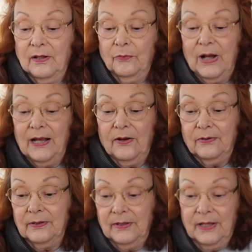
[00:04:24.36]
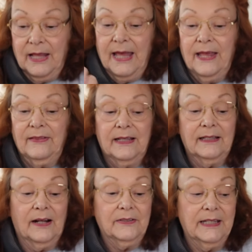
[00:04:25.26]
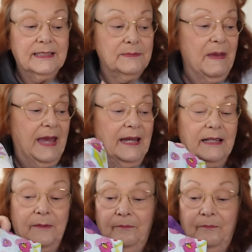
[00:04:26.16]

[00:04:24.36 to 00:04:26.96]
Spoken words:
Wow. And then our next bag